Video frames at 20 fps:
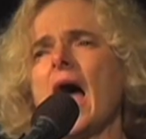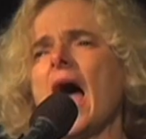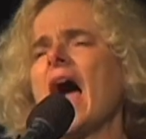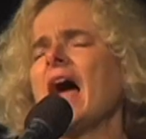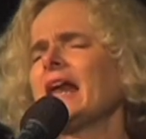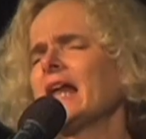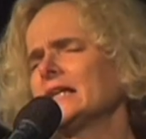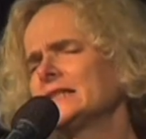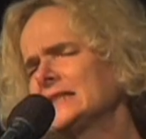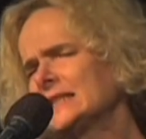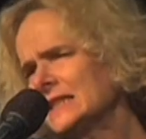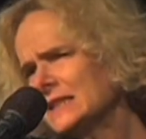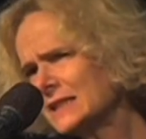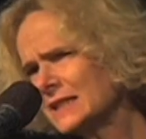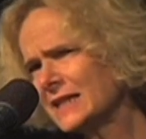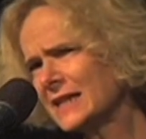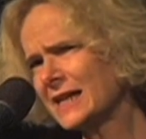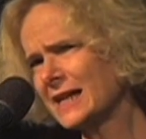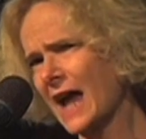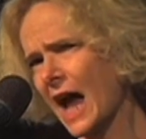And I think,
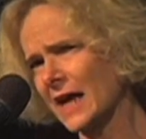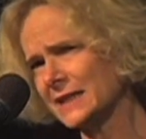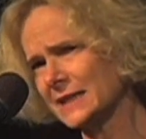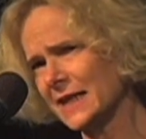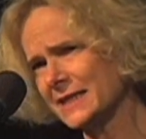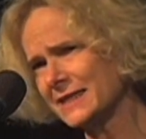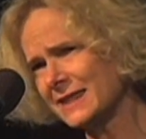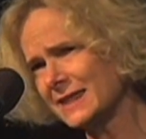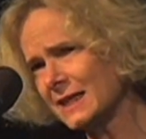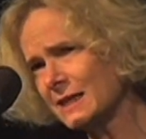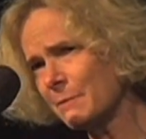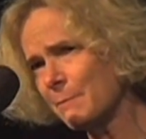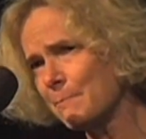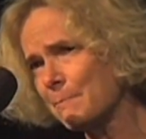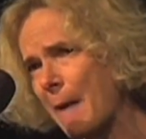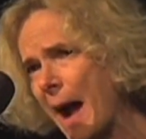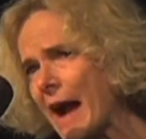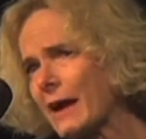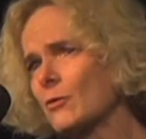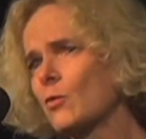as I think
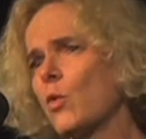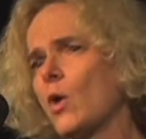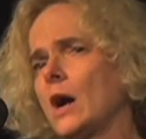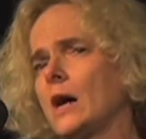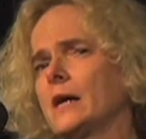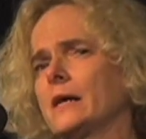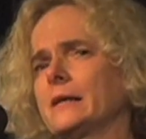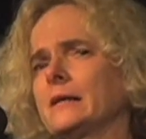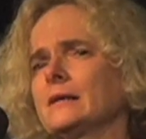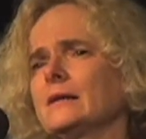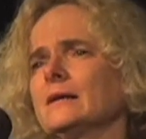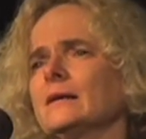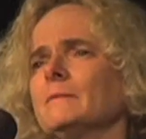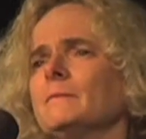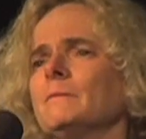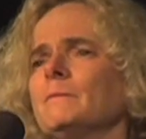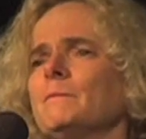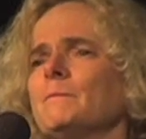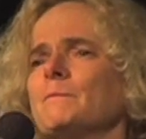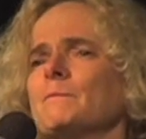backward,
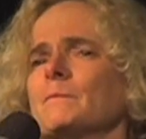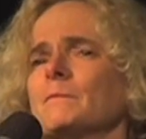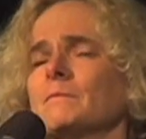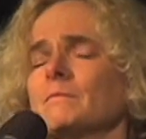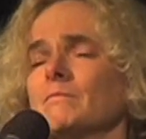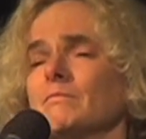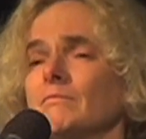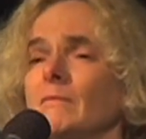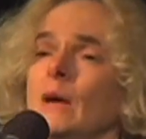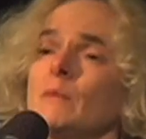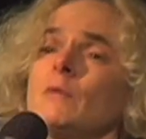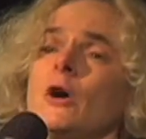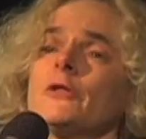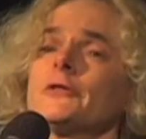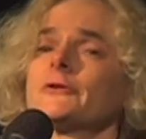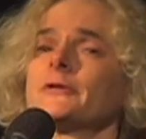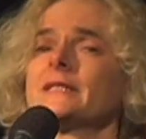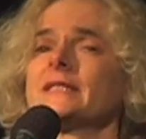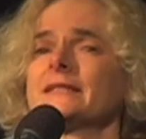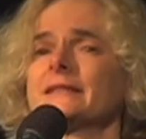my
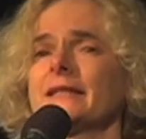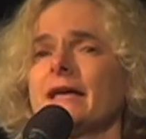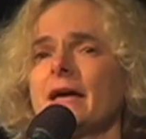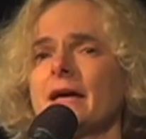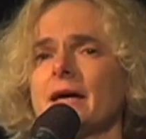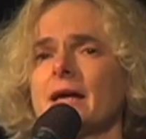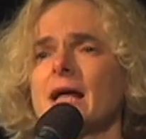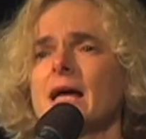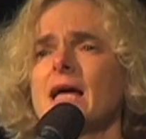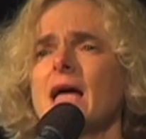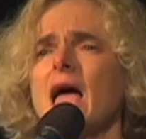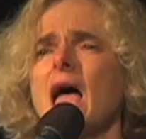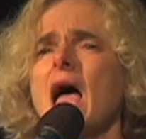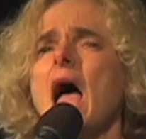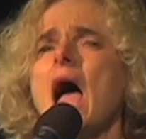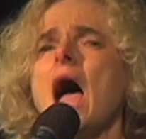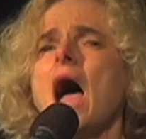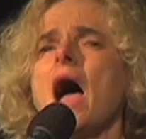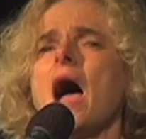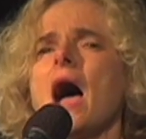mother is dead.
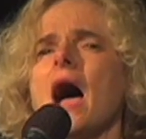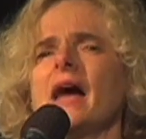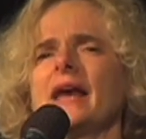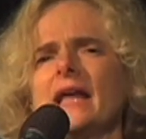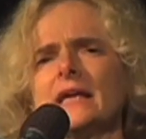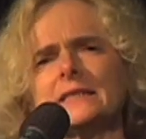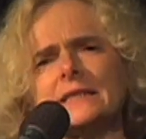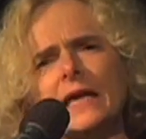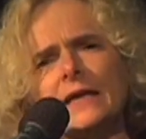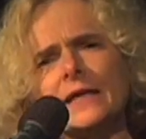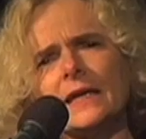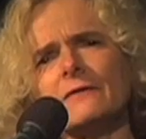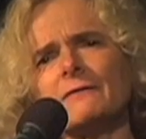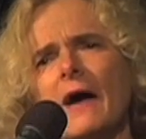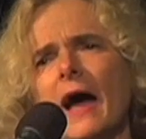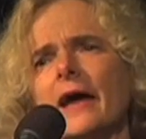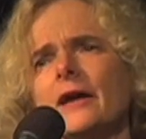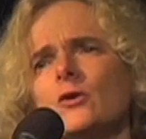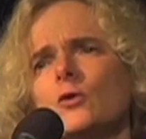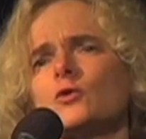And I say, if
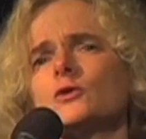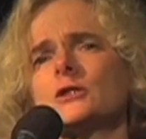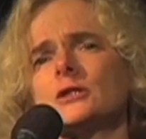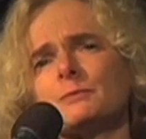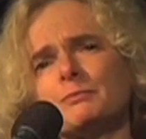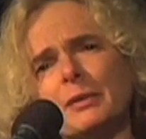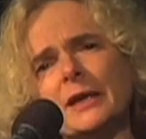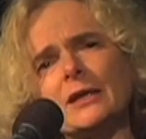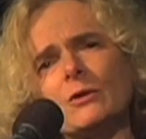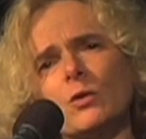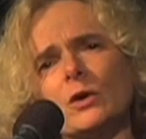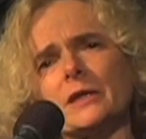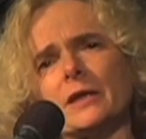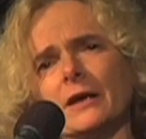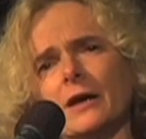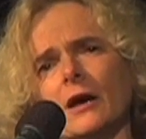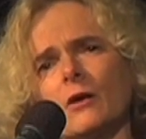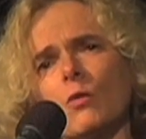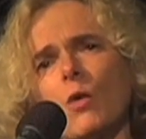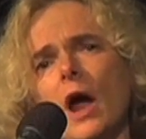I could speak with
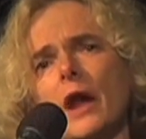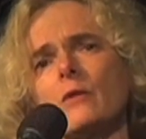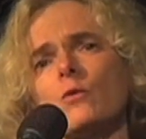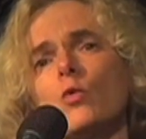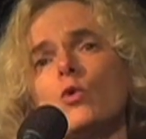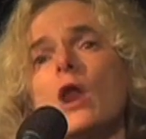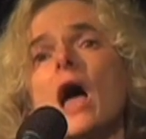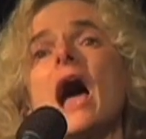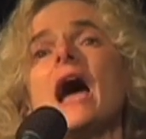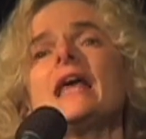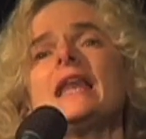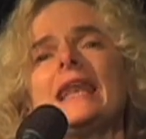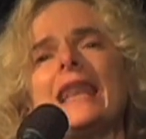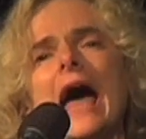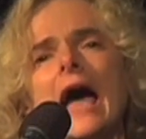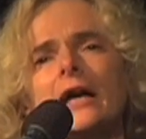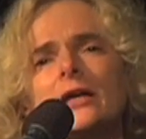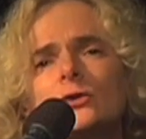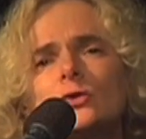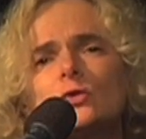her, what would I
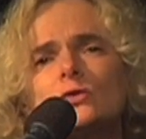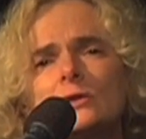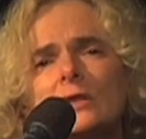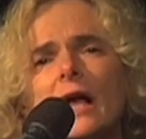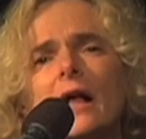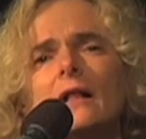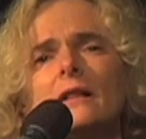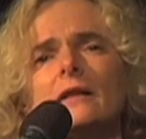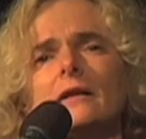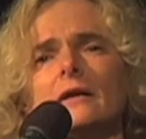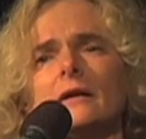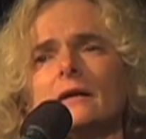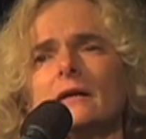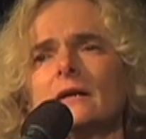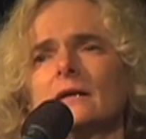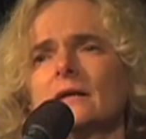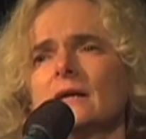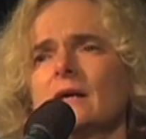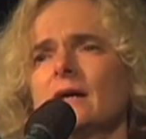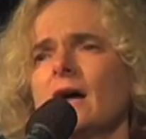like to tell her?
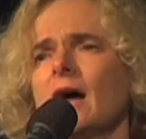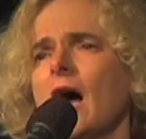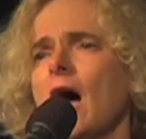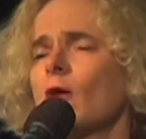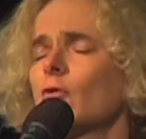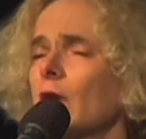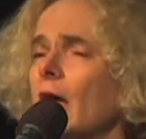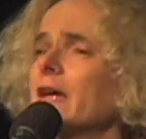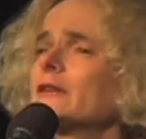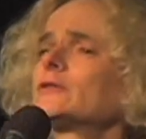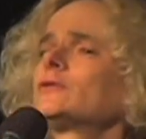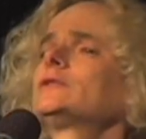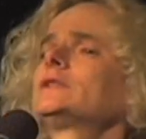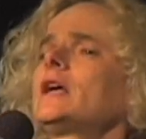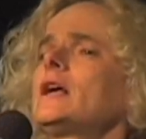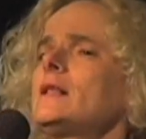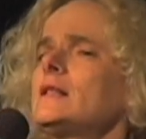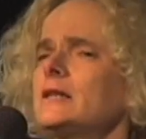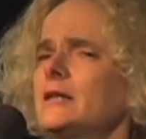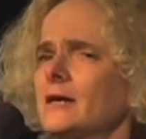I would like to
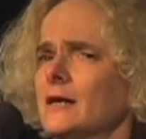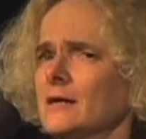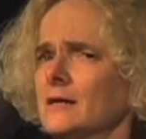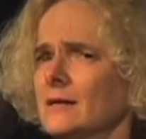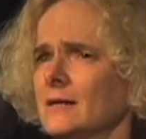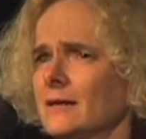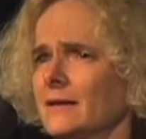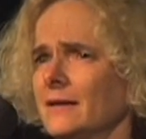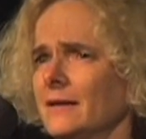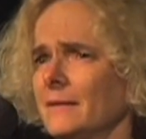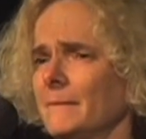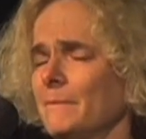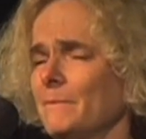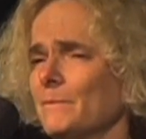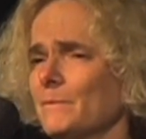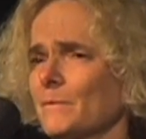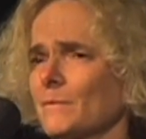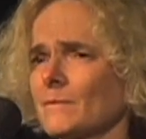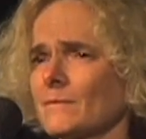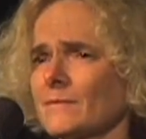tell her,
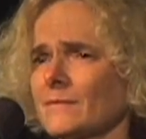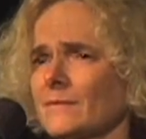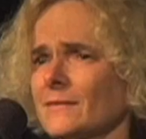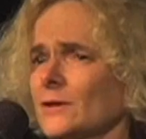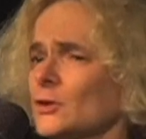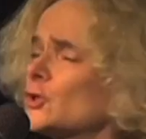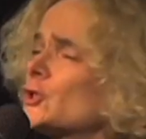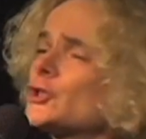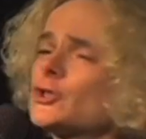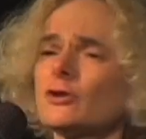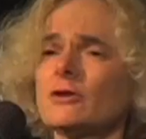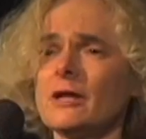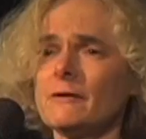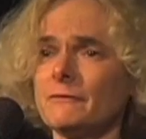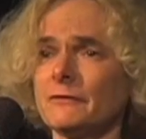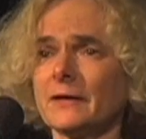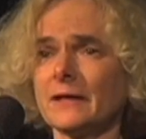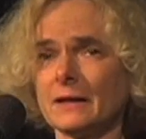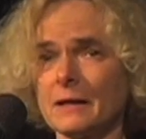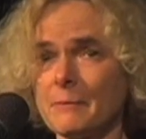you
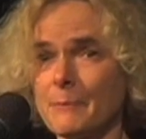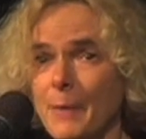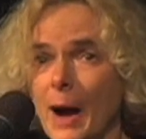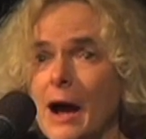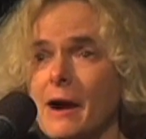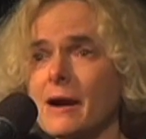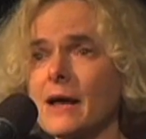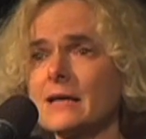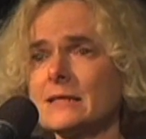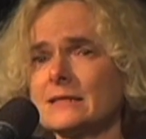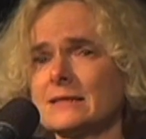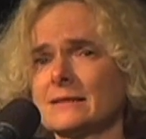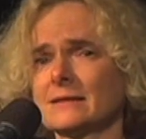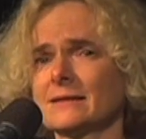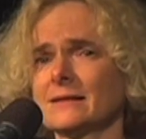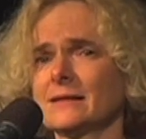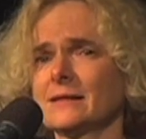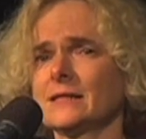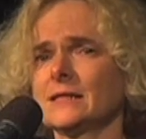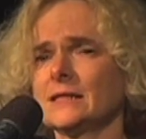shouldn't feel embarrassed.
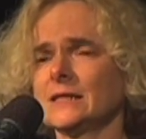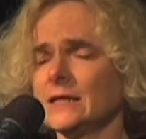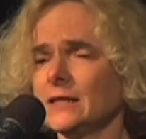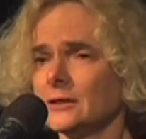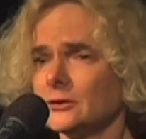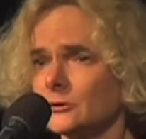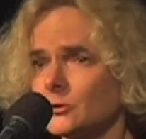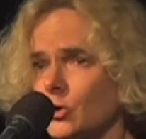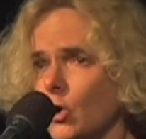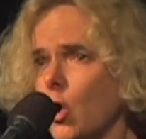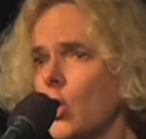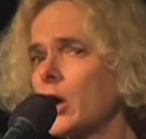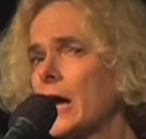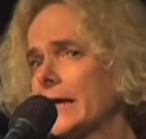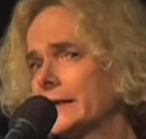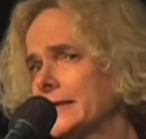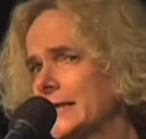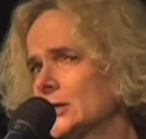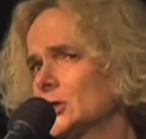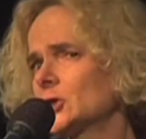Drug
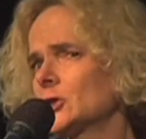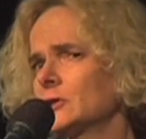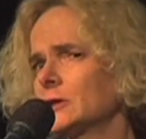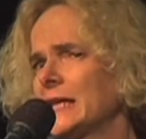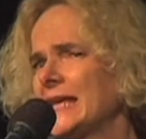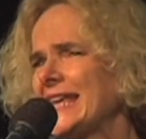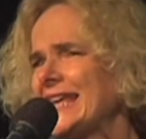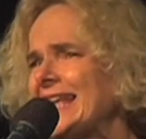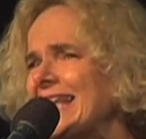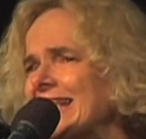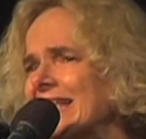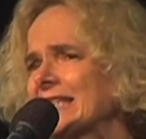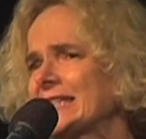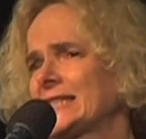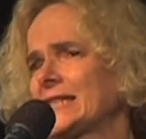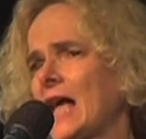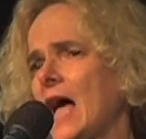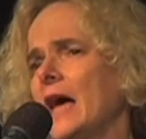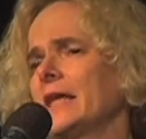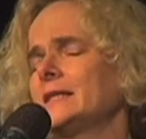addiction
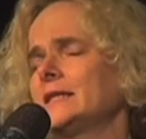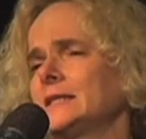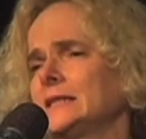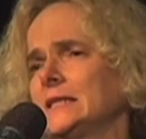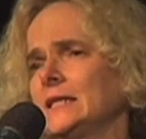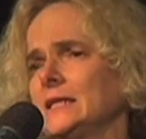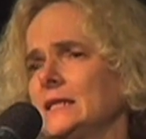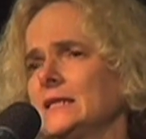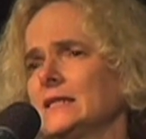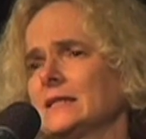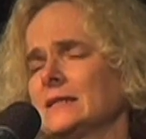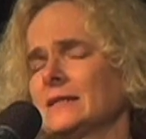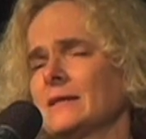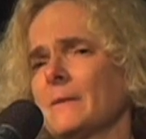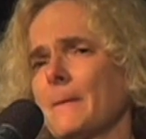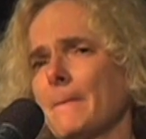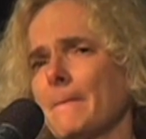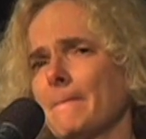is a disease.